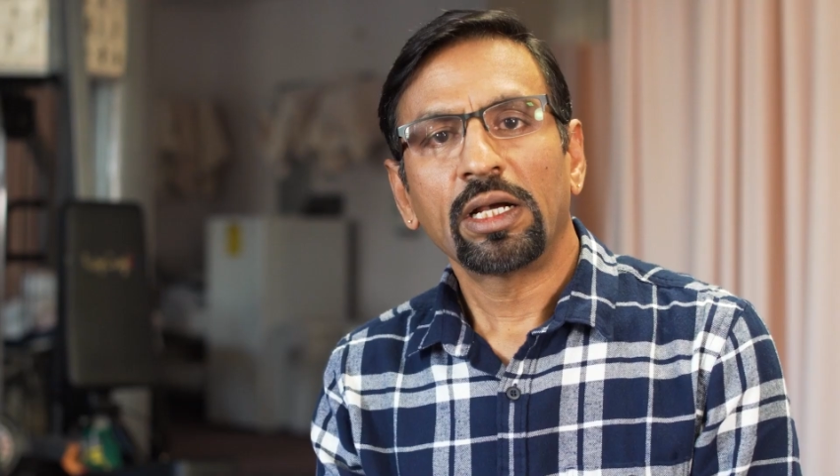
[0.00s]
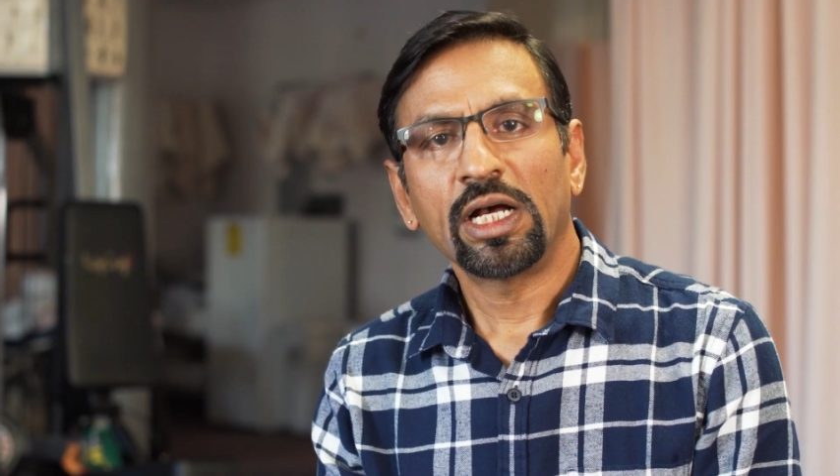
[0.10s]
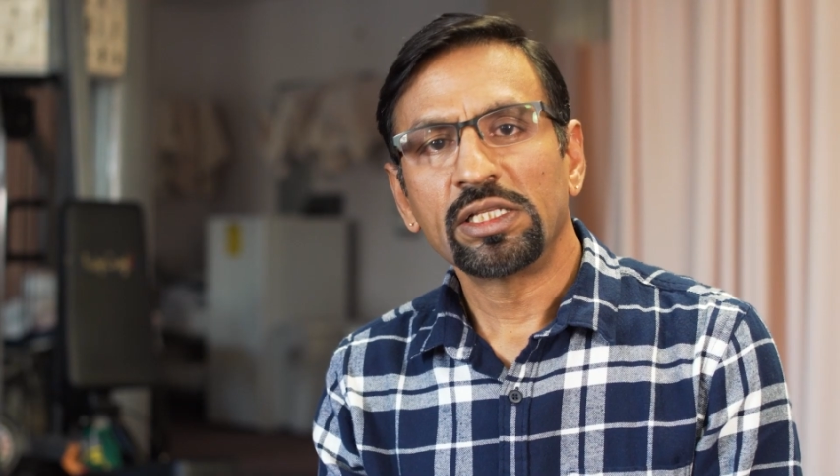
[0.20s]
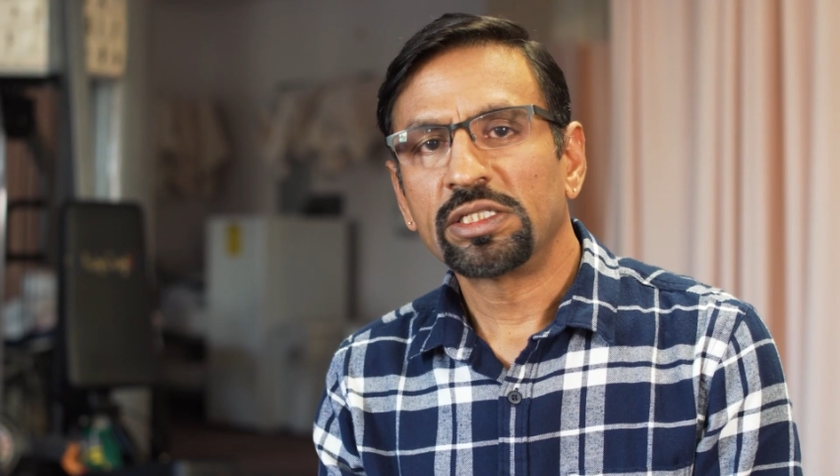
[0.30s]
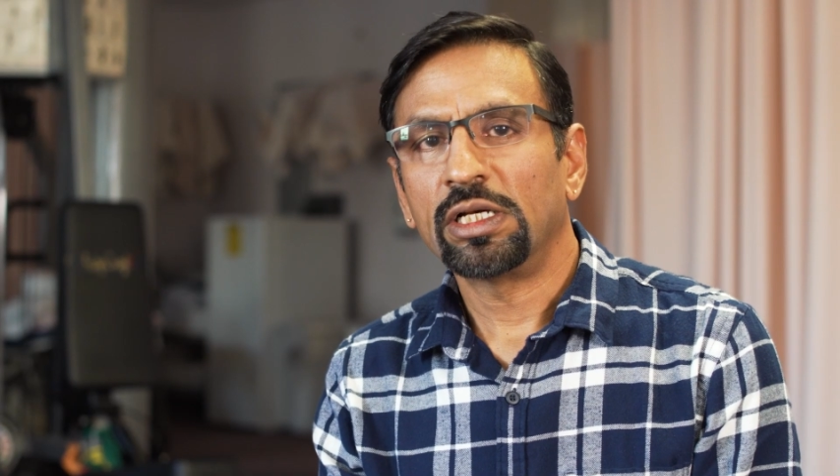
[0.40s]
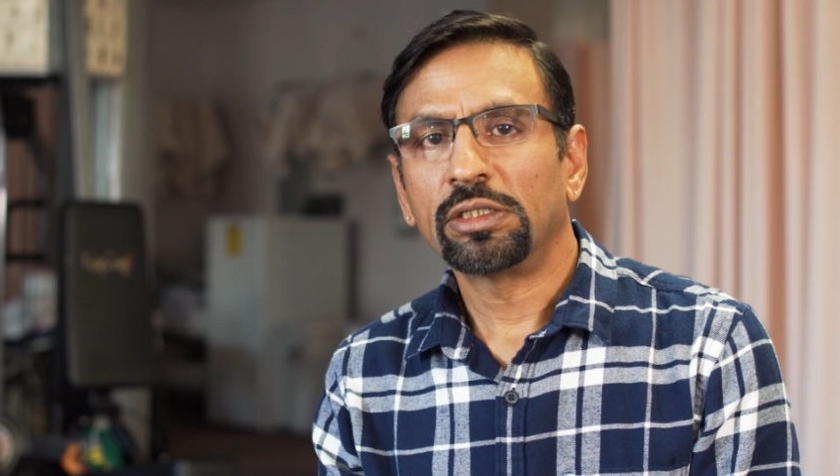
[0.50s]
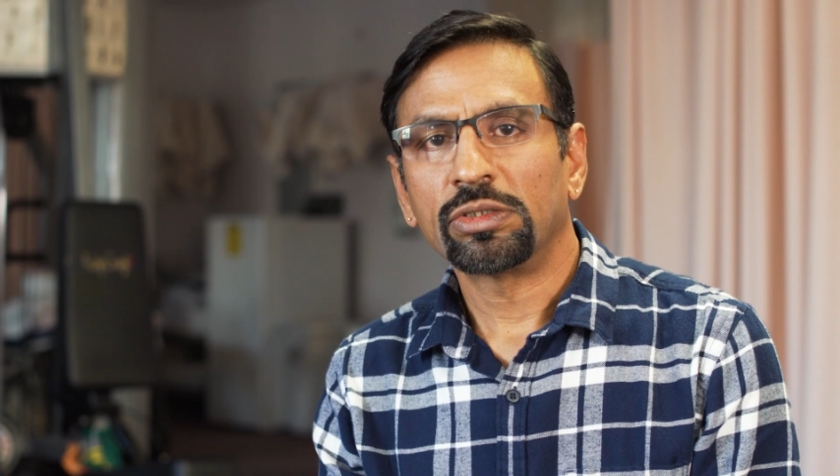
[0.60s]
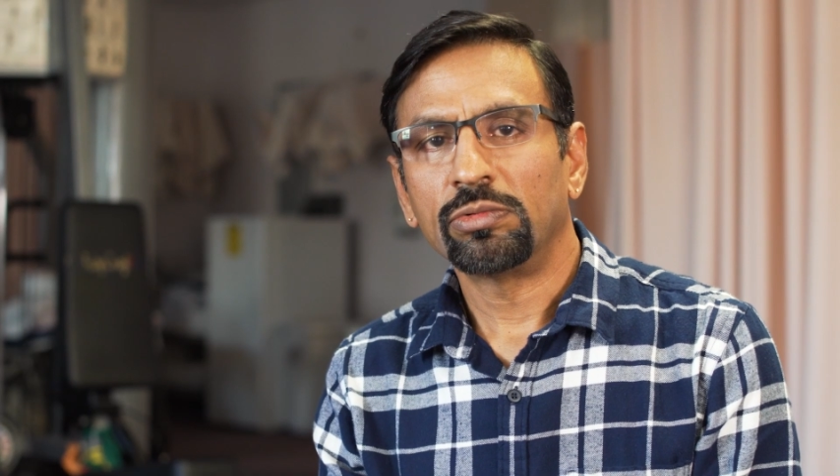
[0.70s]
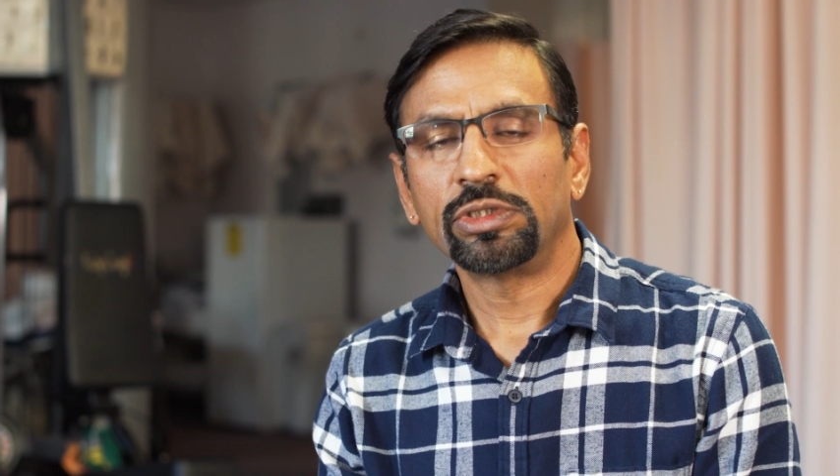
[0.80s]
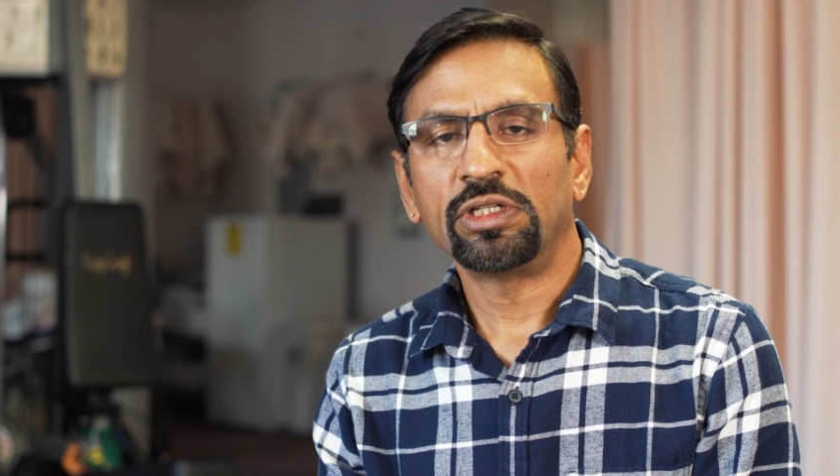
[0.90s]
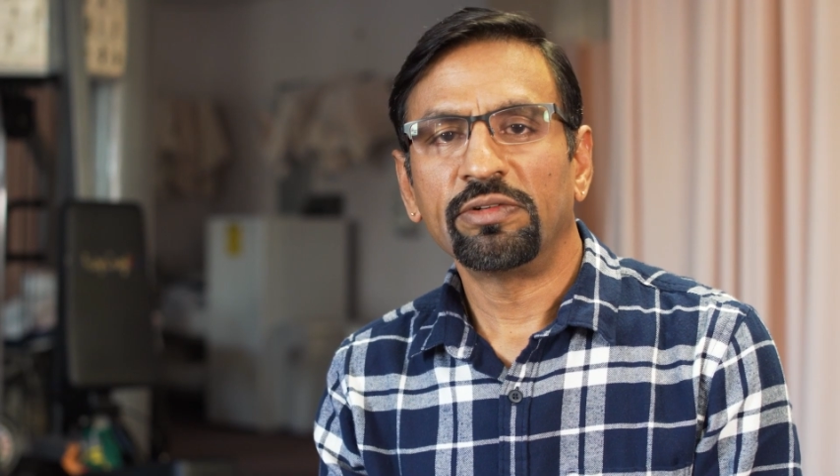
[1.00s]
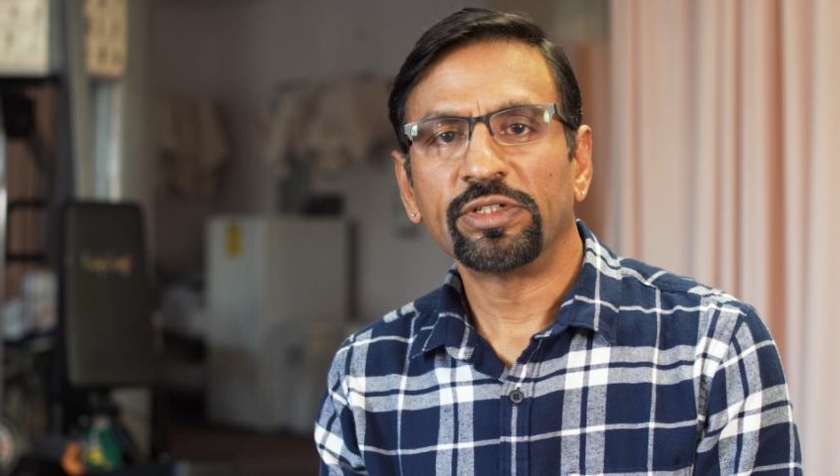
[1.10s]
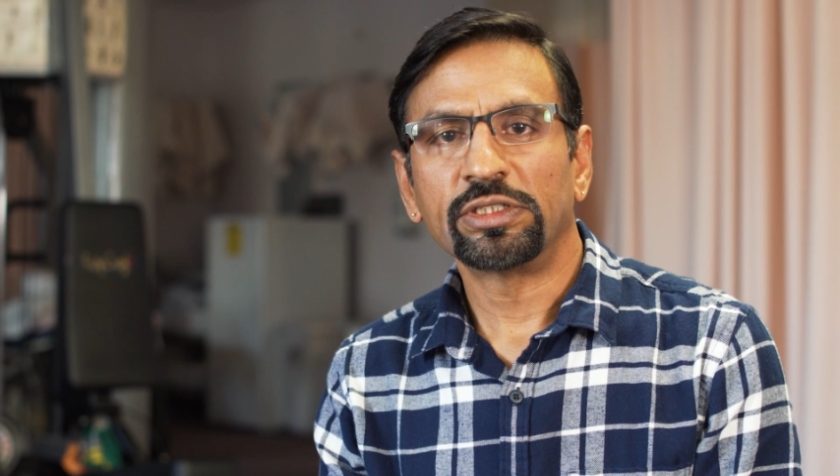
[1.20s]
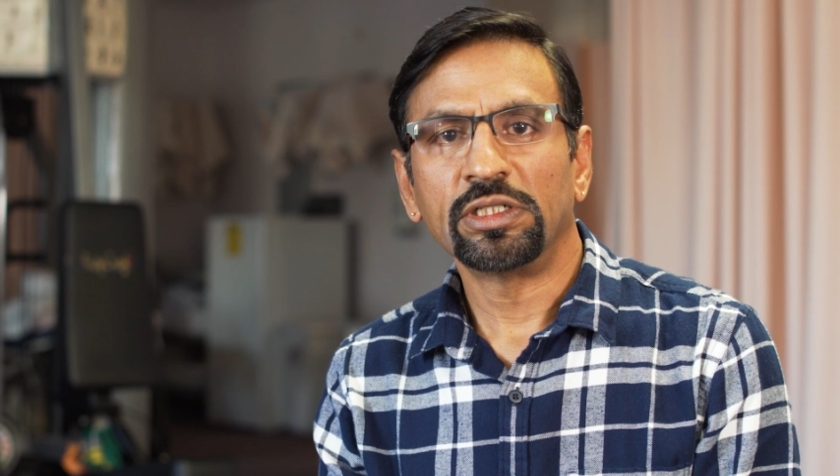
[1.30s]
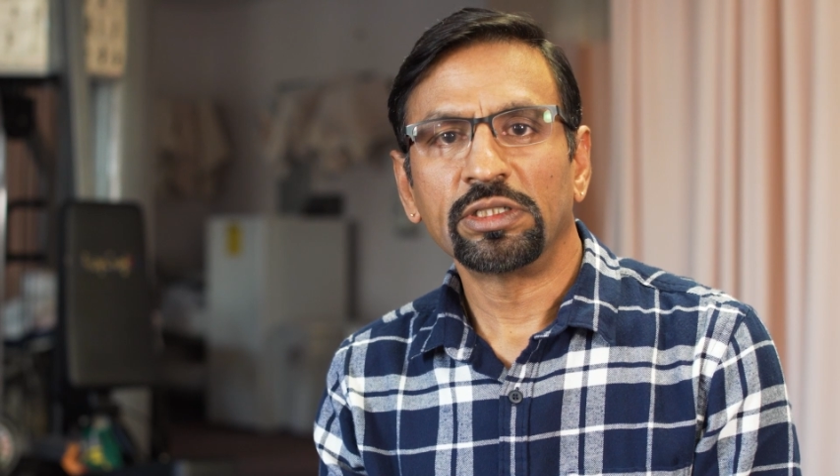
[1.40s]
Consult with your
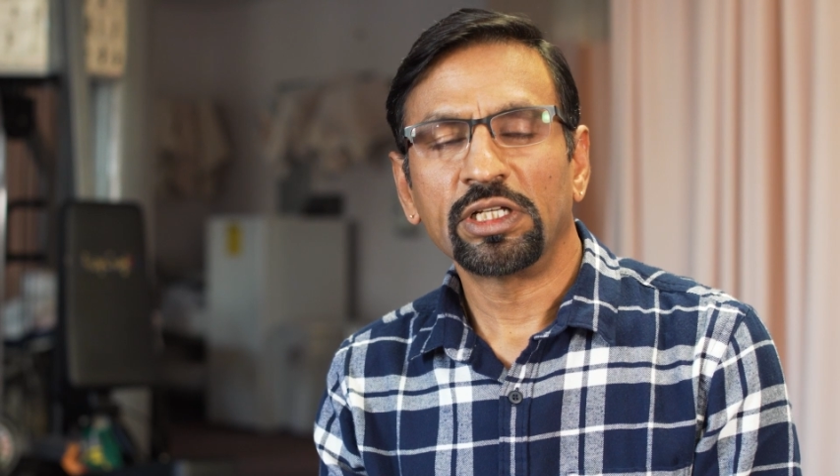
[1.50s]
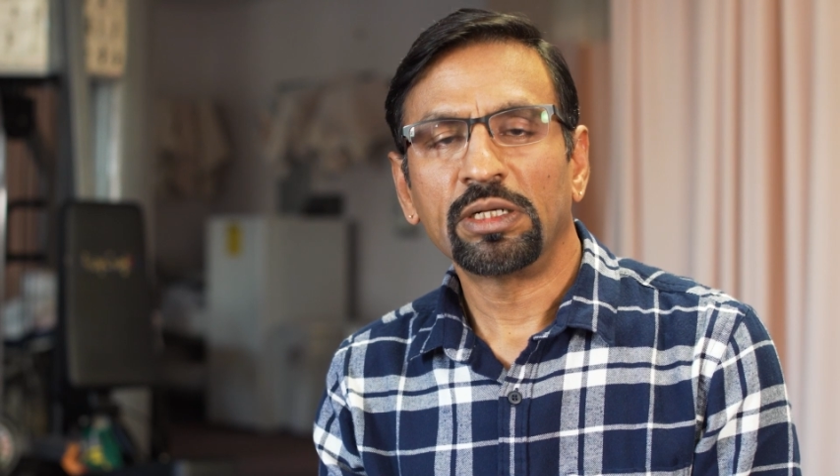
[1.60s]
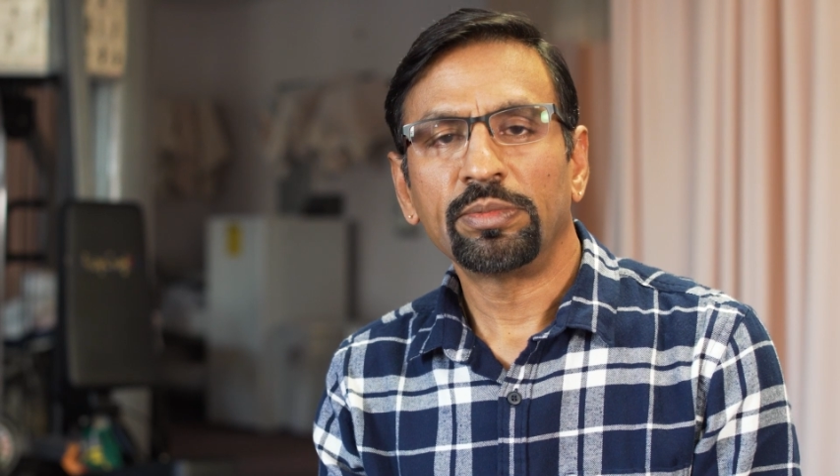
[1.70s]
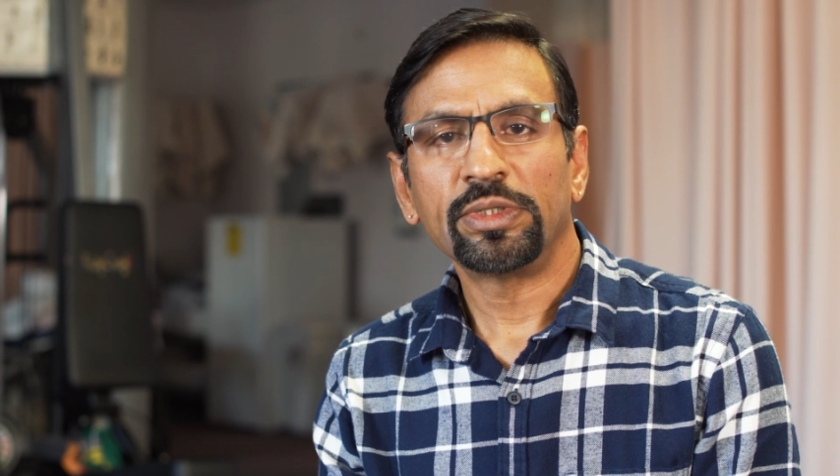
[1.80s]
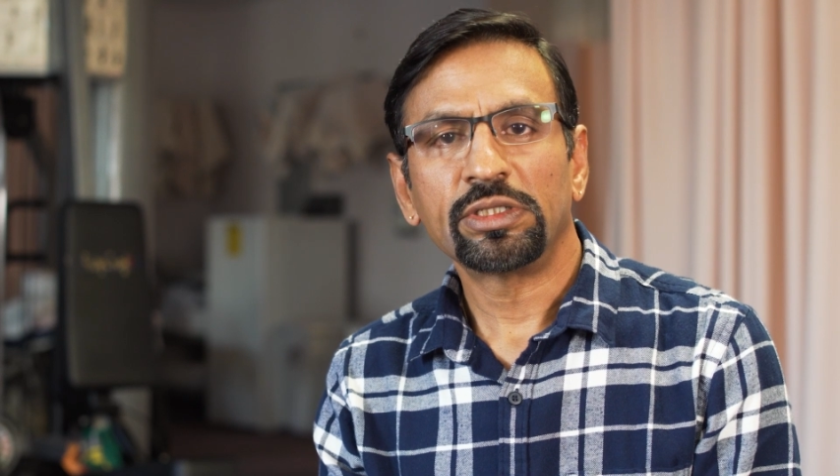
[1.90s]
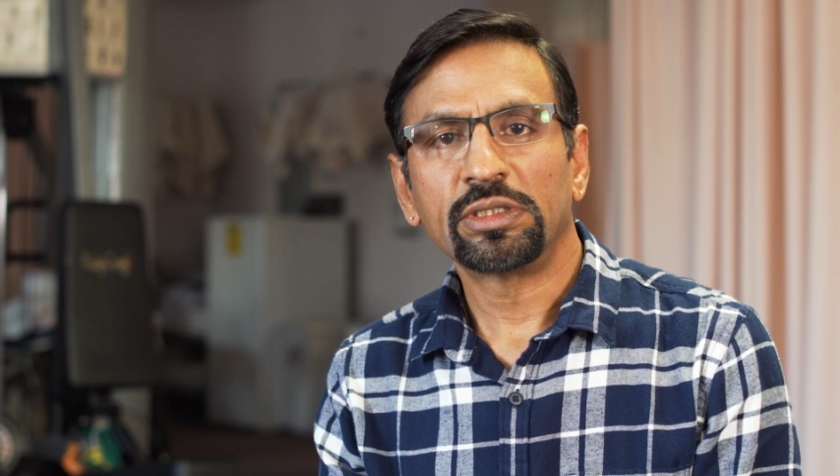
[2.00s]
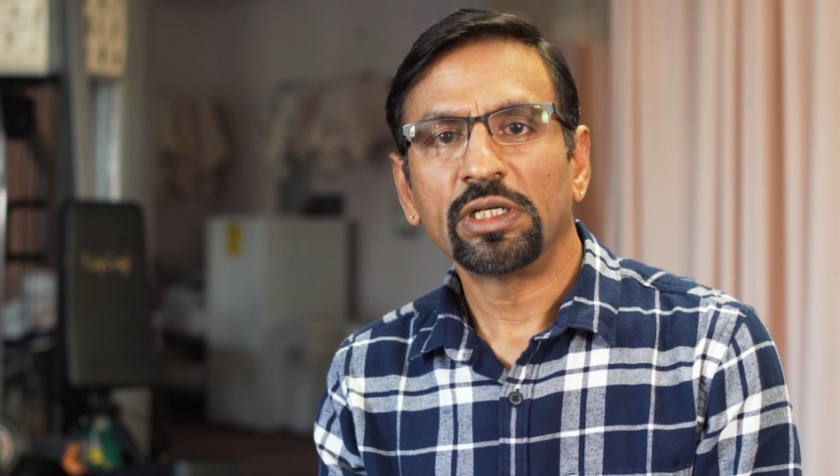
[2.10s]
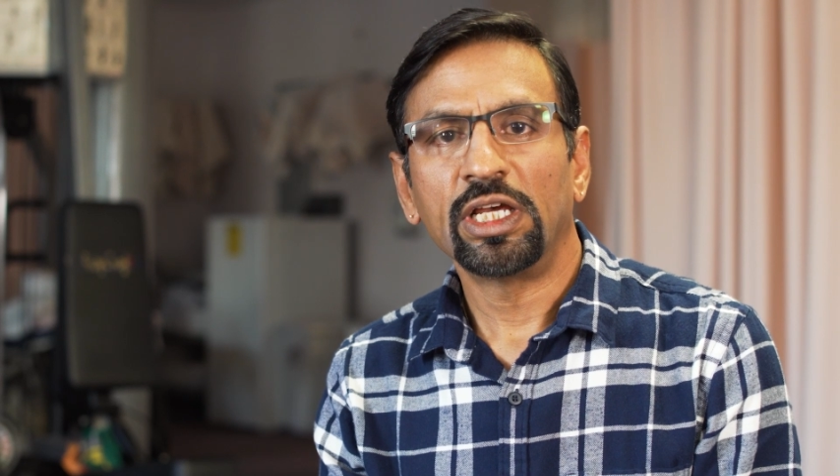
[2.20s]
physical therapist